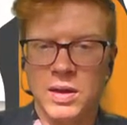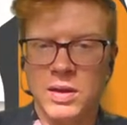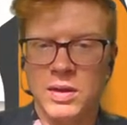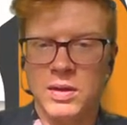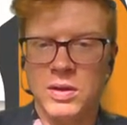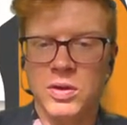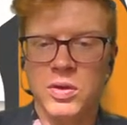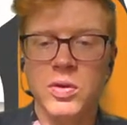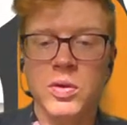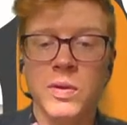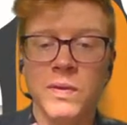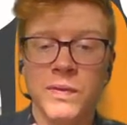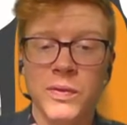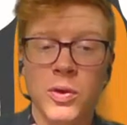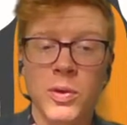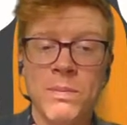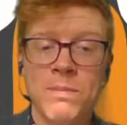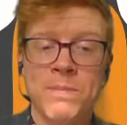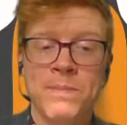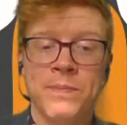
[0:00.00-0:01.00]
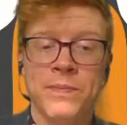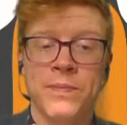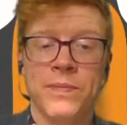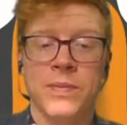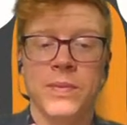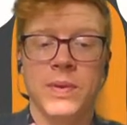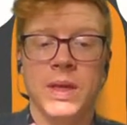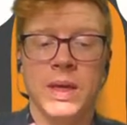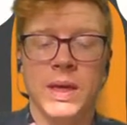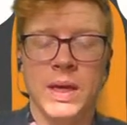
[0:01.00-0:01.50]
Google form,
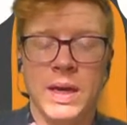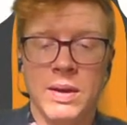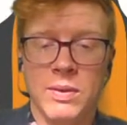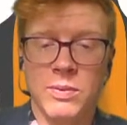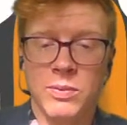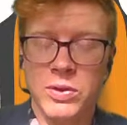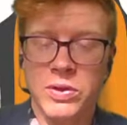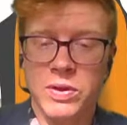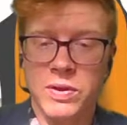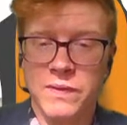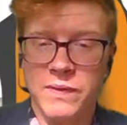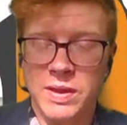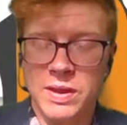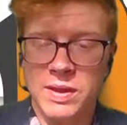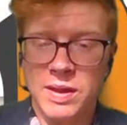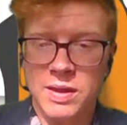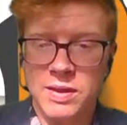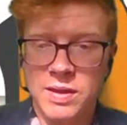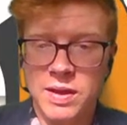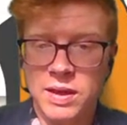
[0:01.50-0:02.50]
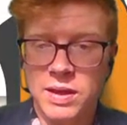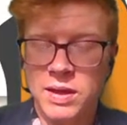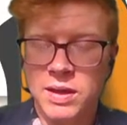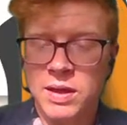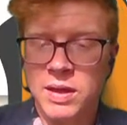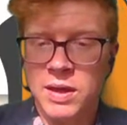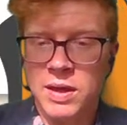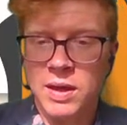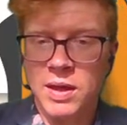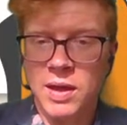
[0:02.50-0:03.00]
which is fantastic.
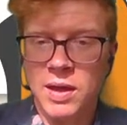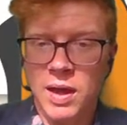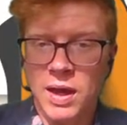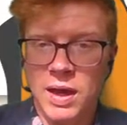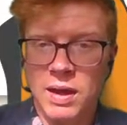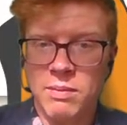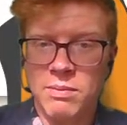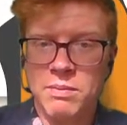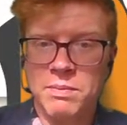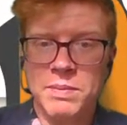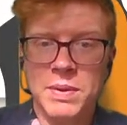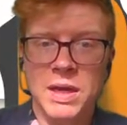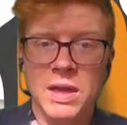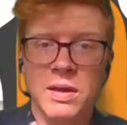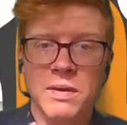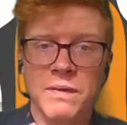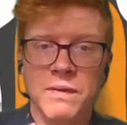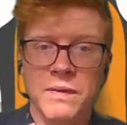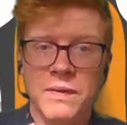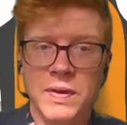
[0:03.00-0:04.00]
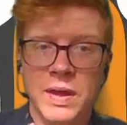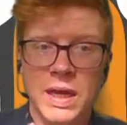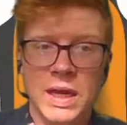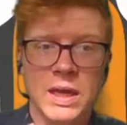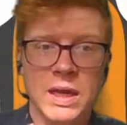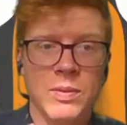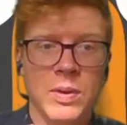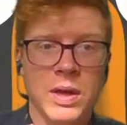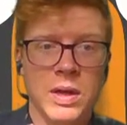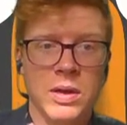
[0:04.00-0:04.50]
But if
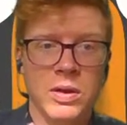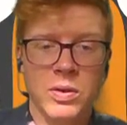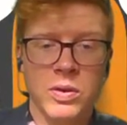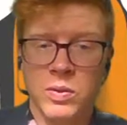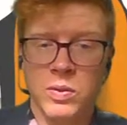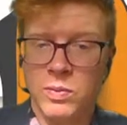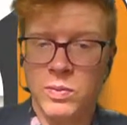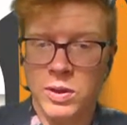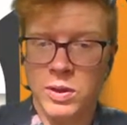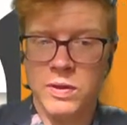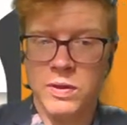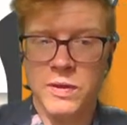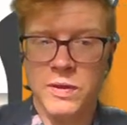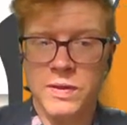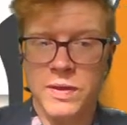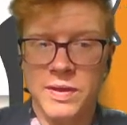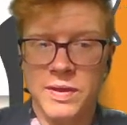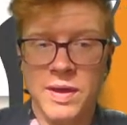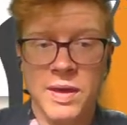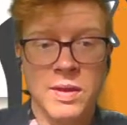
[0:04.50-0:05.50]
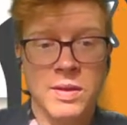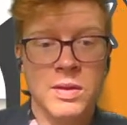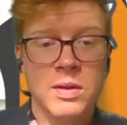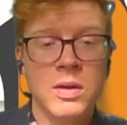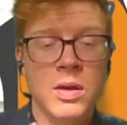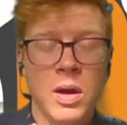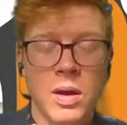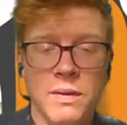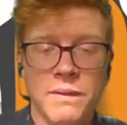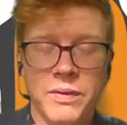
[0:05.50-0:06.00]
anyone who watches this has
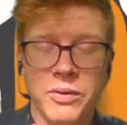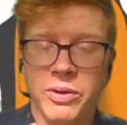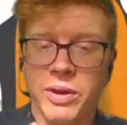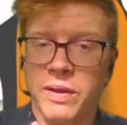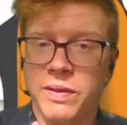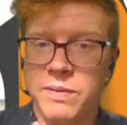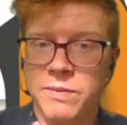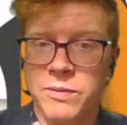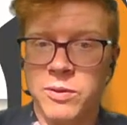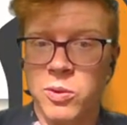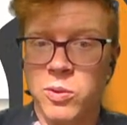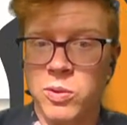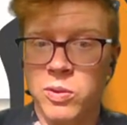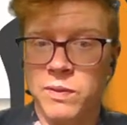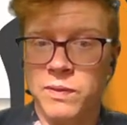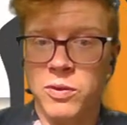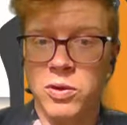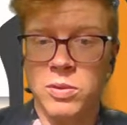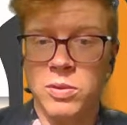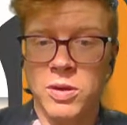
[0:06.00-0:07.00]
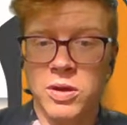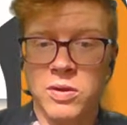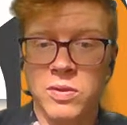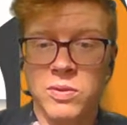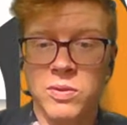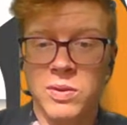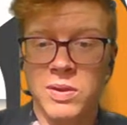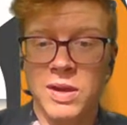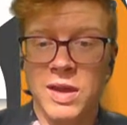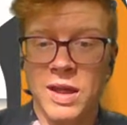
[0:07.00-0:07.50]
not filled out the Google form on
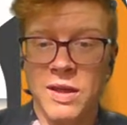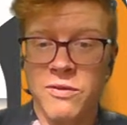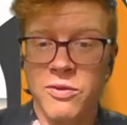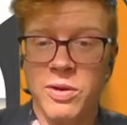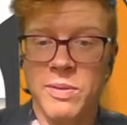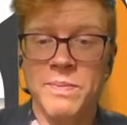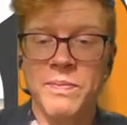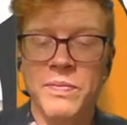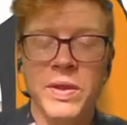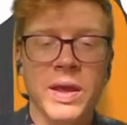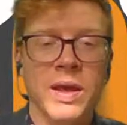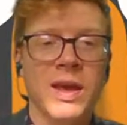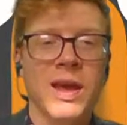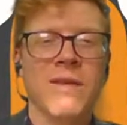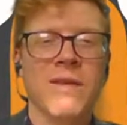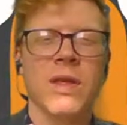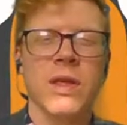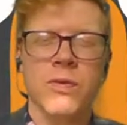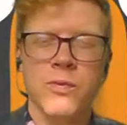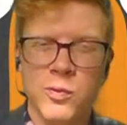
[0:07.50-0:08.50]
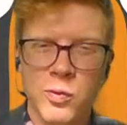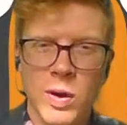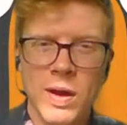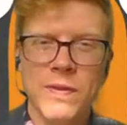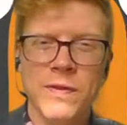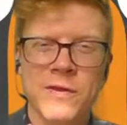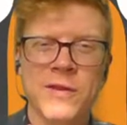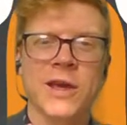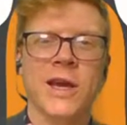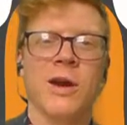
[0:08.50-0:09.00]
Google Classroom, there's
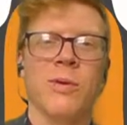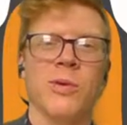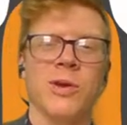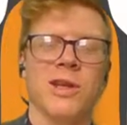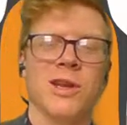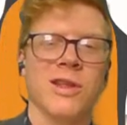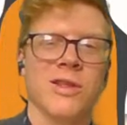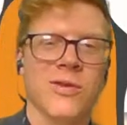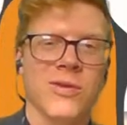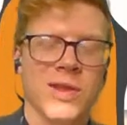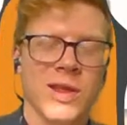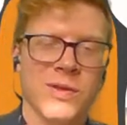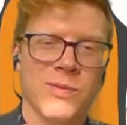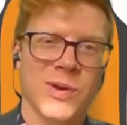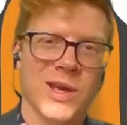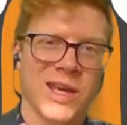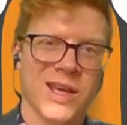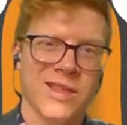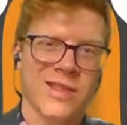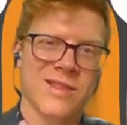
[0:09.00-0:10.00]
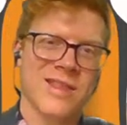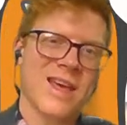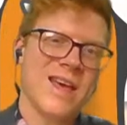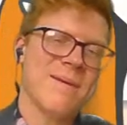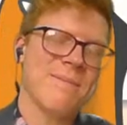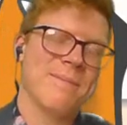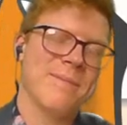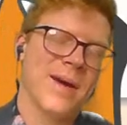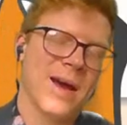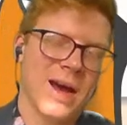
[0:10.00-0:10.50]
one thing I want you to do this week. It's that,
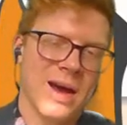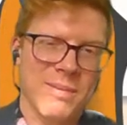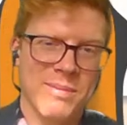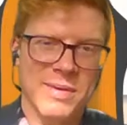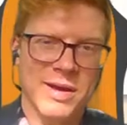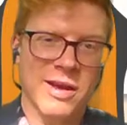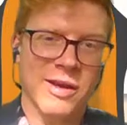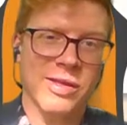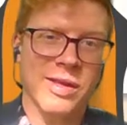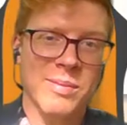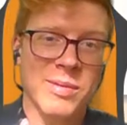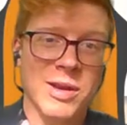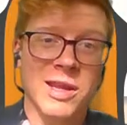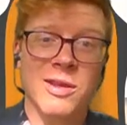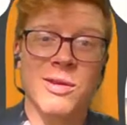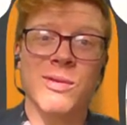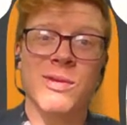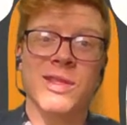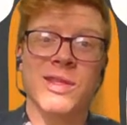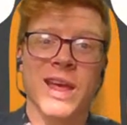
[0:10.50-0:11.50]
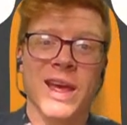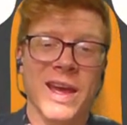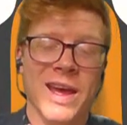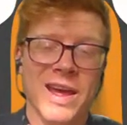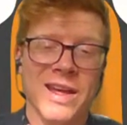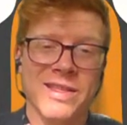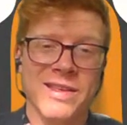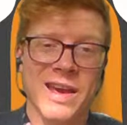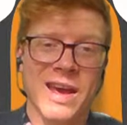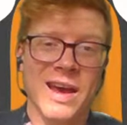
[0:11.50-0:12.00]
because I'm going to use that
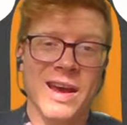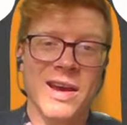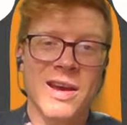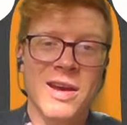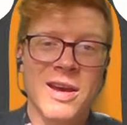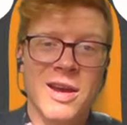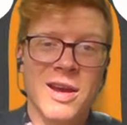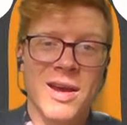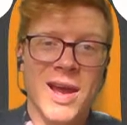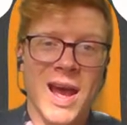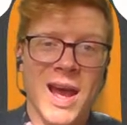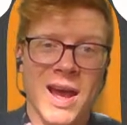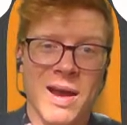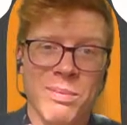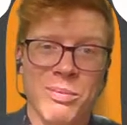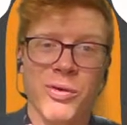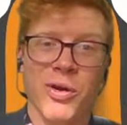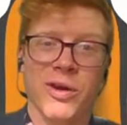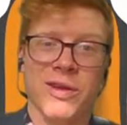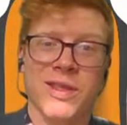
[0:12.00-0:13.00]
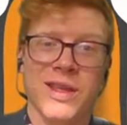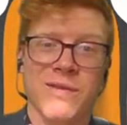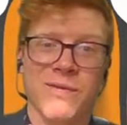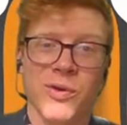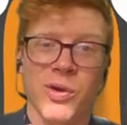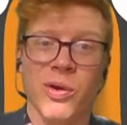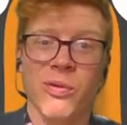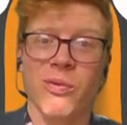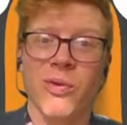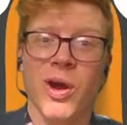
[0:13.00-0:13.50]
as our proxy for
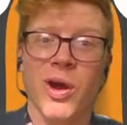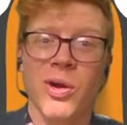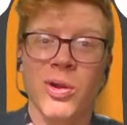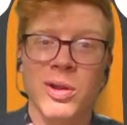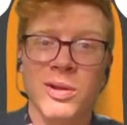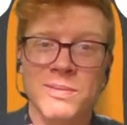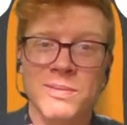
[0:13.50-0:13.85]
a role.